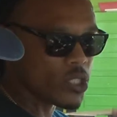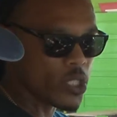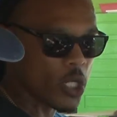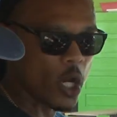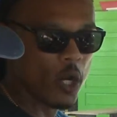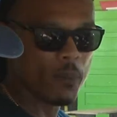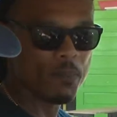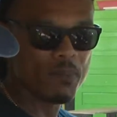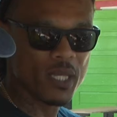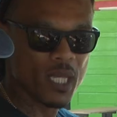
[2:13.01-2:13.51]
the
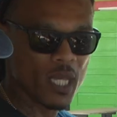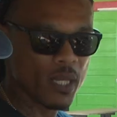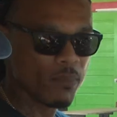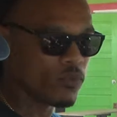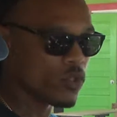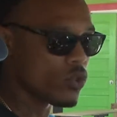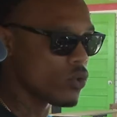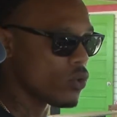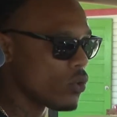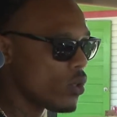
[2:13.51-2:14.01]

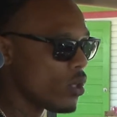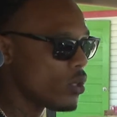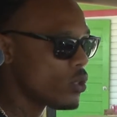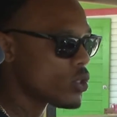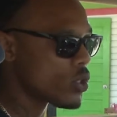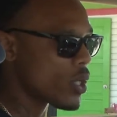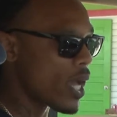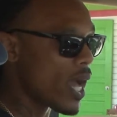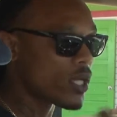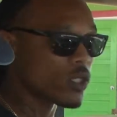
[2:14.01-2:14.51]
RPM to
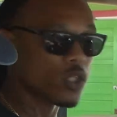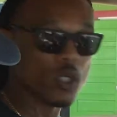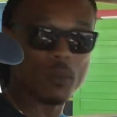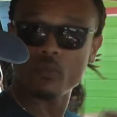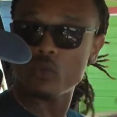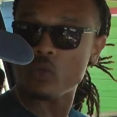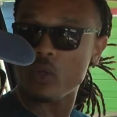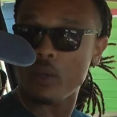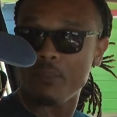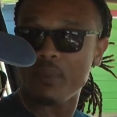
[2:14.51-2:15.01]
act up
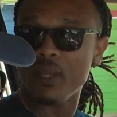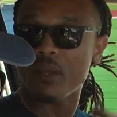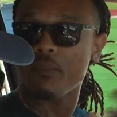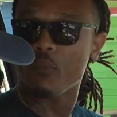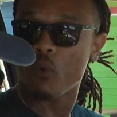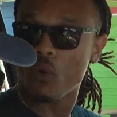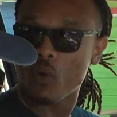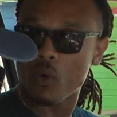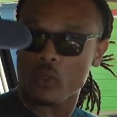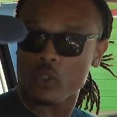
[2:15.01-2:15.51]
to a bit
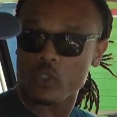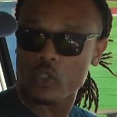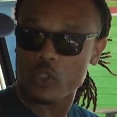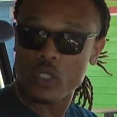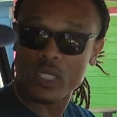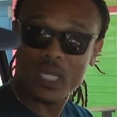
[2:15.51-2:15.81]
more. So you